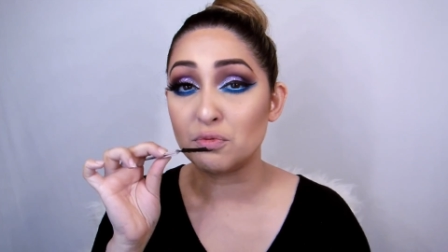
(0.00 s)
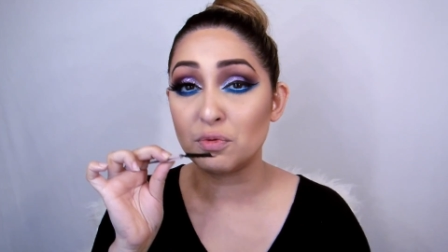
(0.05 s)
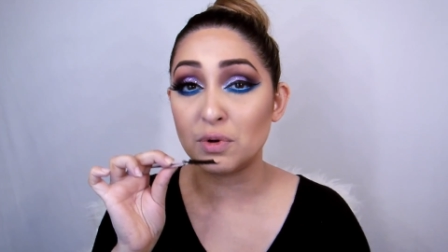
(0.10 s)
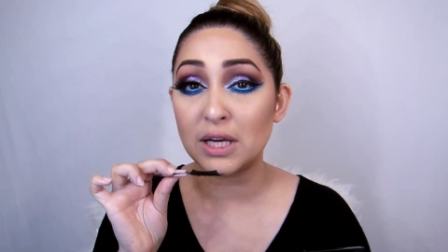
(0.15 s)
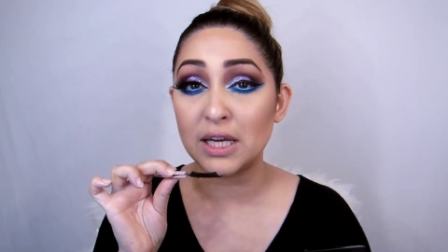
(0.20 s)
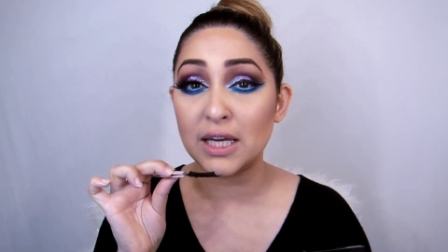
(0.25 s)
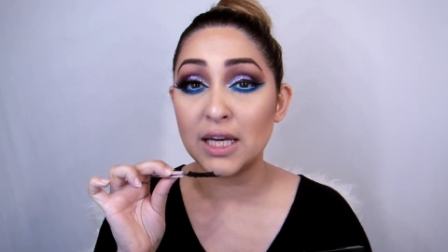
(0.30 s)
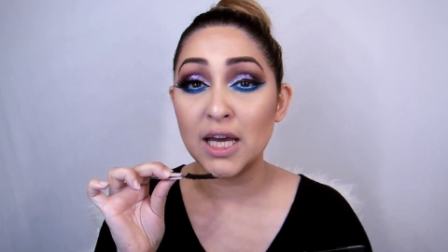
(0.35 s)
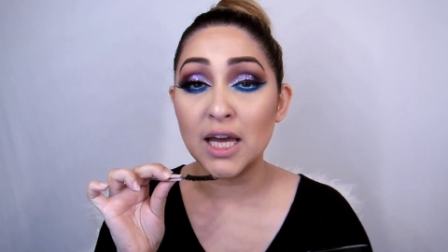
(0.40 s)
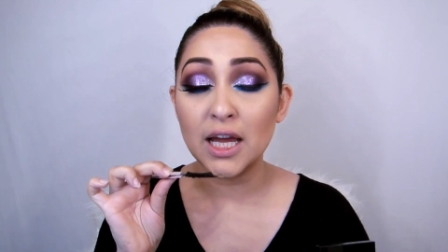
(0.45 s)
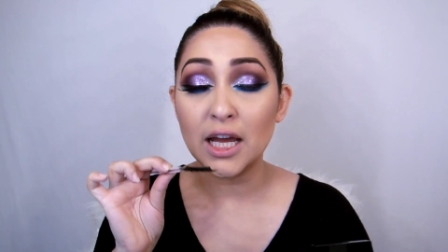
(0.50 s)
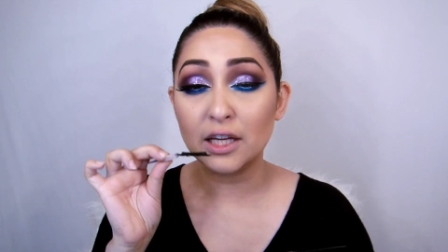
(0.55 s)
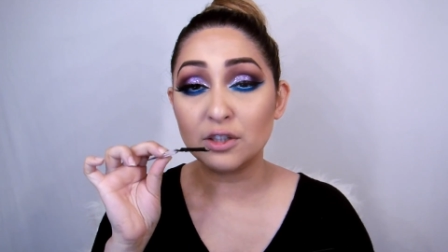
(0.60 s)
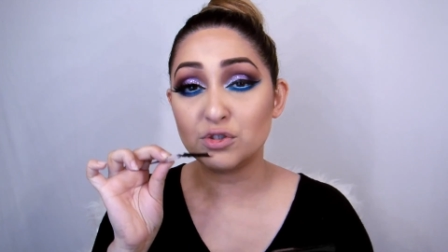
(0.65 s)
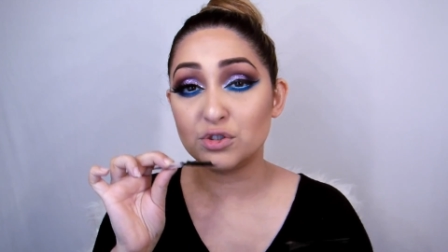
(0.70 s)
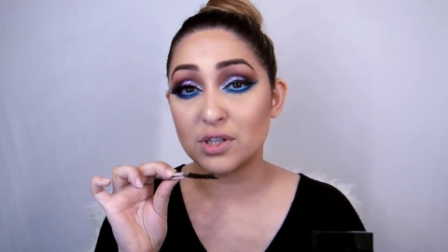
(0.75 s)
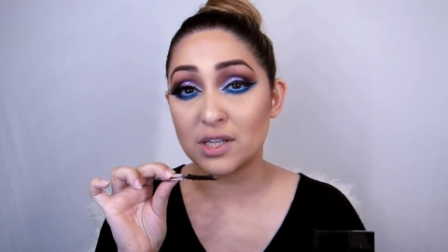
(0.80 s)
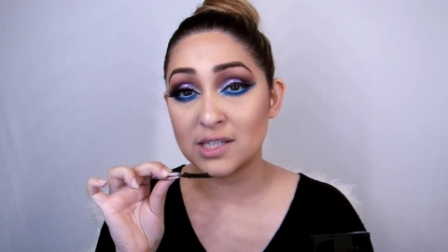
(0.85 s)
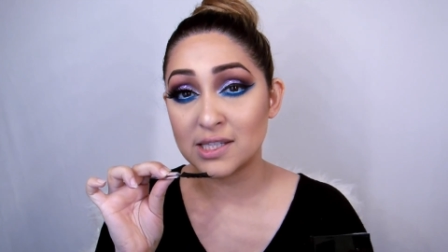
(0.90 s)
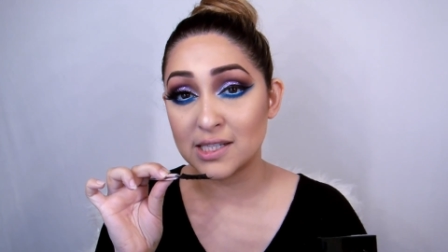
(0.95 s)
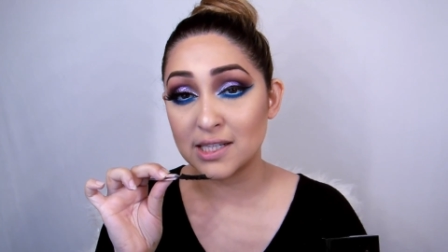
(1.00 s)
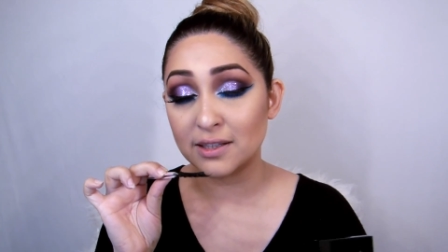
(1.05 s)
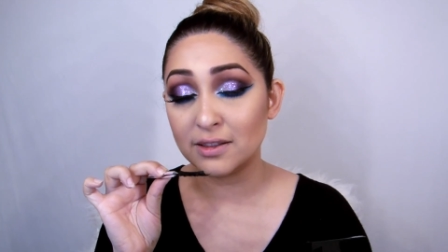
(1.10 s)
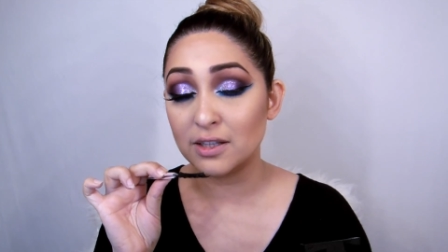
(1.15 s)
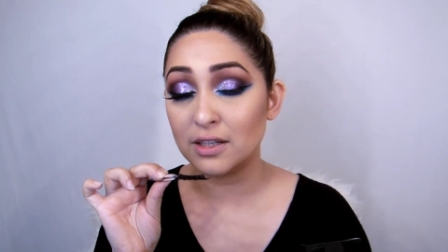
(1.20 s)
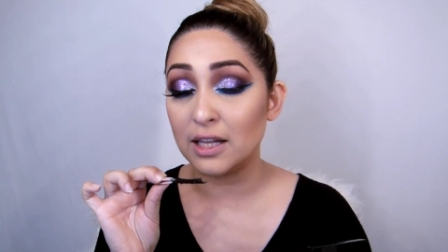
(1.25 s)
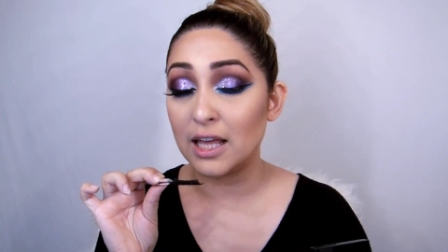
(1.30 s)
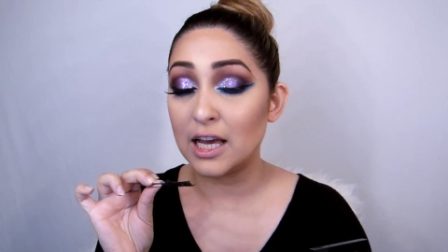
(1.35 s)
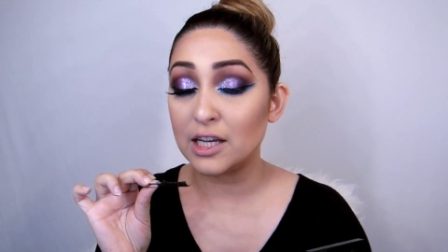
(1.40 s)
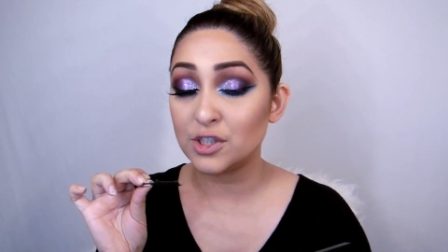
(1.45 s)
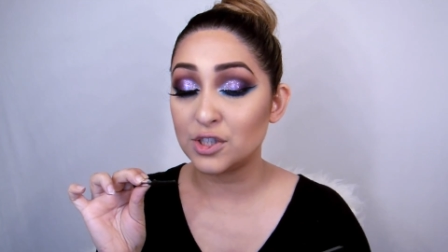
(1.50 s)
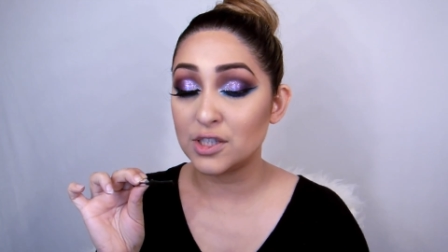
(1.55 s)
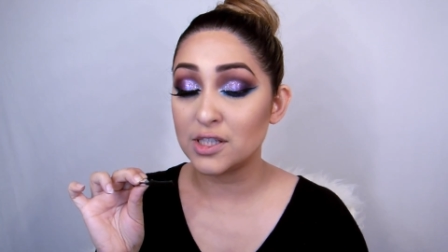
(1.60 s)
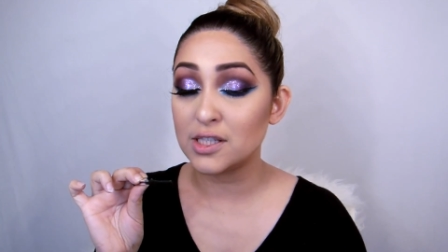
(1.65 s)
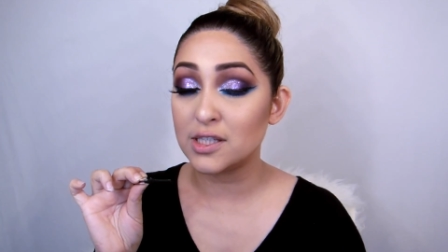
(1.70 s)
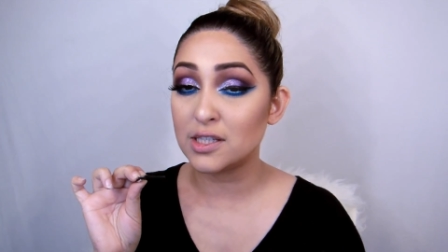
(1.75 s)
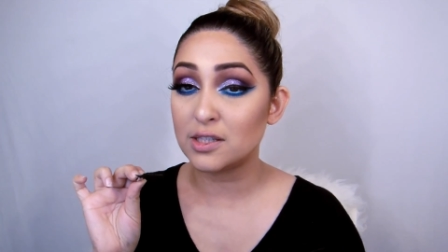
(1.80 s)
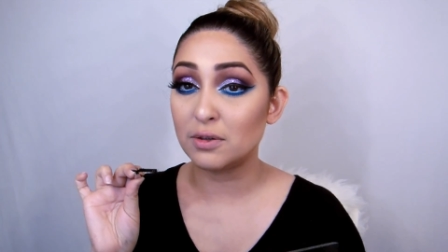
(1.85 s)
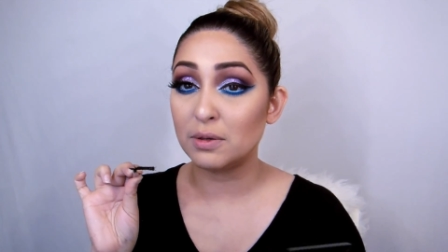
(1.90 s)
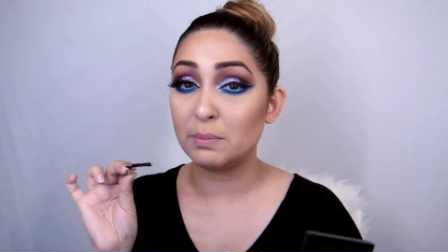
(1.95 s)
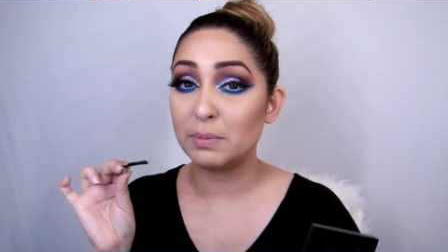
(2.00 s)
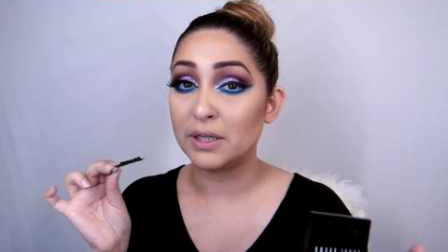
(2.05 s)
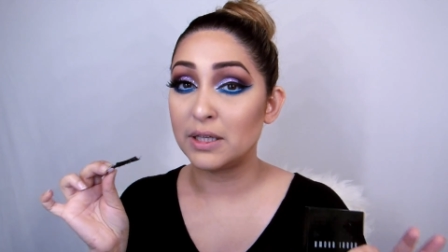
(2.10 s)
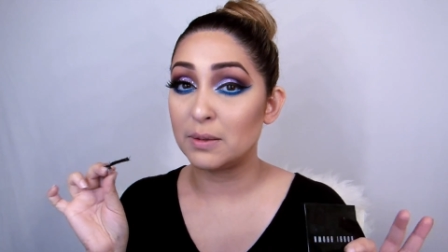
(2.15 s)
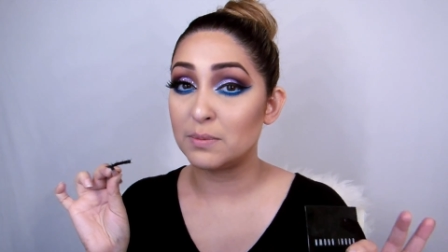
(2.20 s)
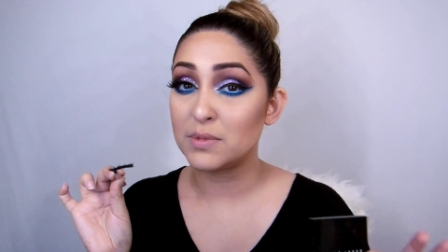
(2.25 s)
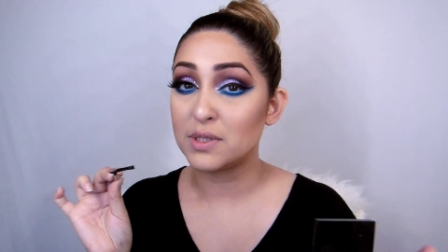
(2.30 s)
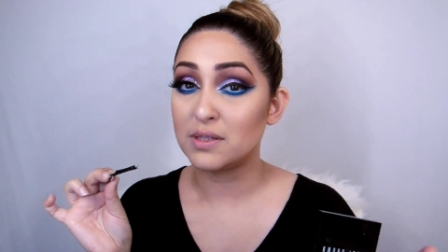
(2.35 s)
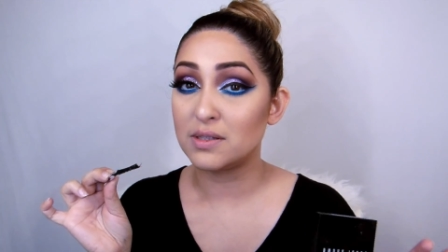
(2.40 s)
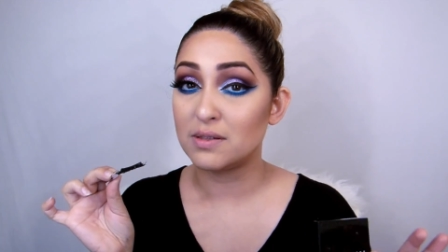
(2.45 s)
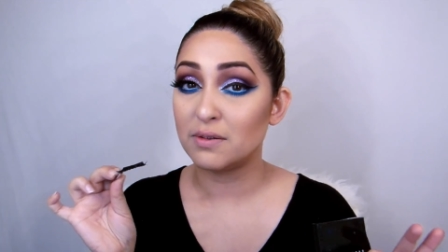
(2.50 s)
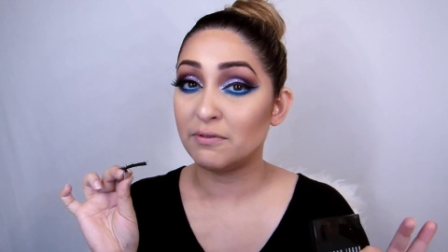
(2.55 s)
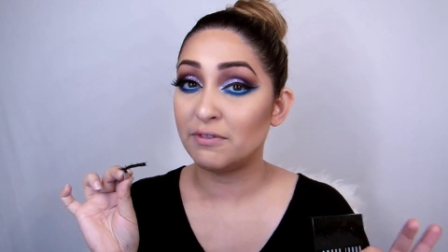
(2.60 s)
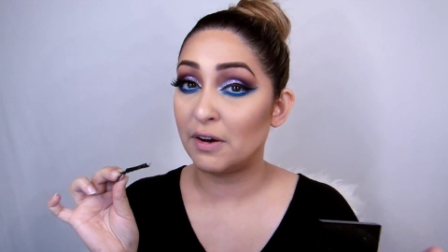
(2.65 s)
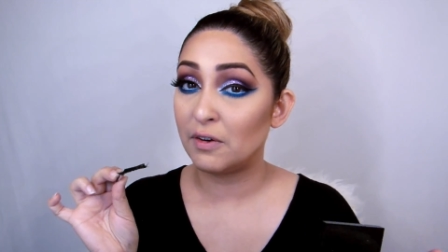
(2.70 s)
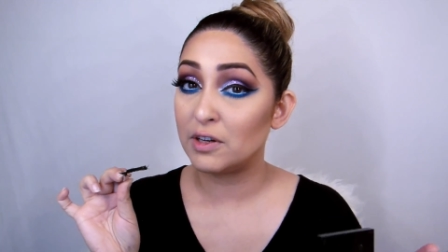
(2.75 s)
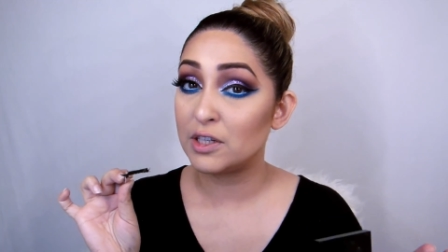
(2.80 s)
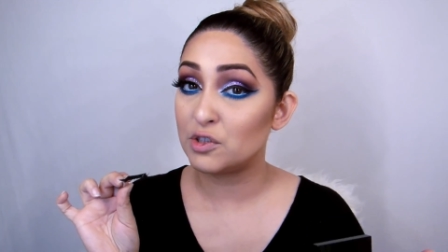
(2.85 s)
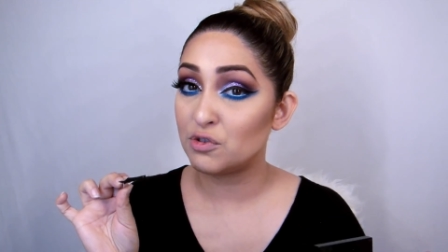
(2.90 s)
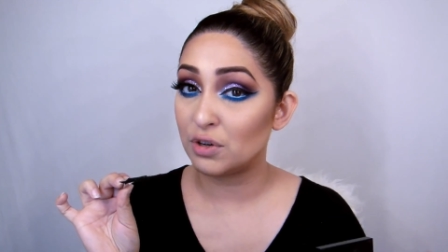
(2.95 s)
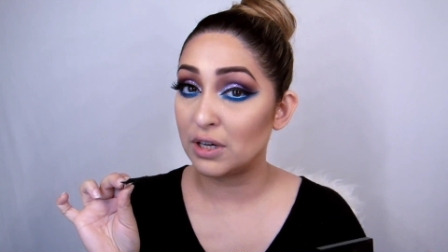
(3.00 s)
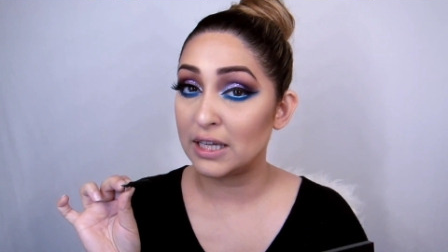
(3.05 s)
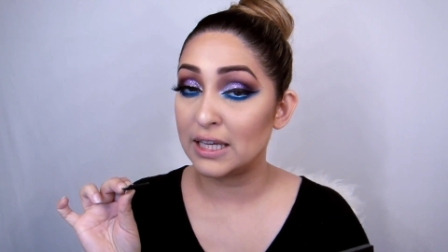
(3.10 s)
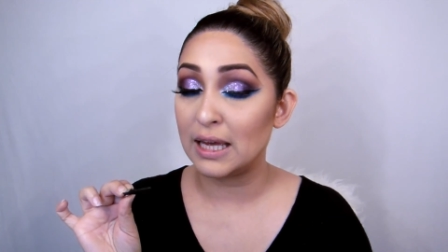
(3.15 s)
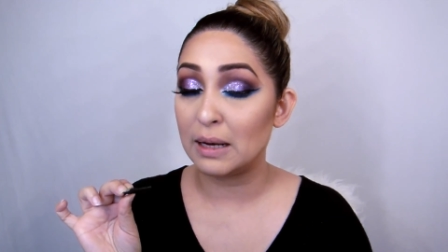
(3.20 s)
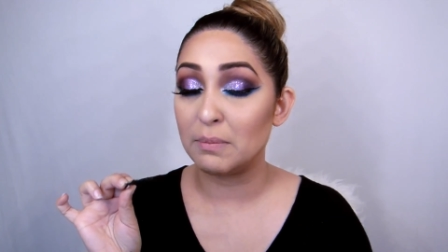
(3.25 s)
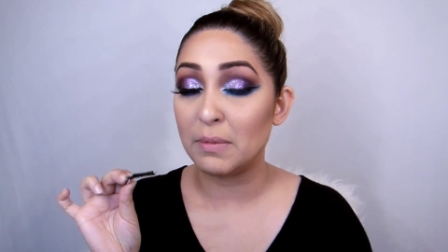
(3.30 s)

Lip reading: readjusting the lashes, so it becomes very tricky,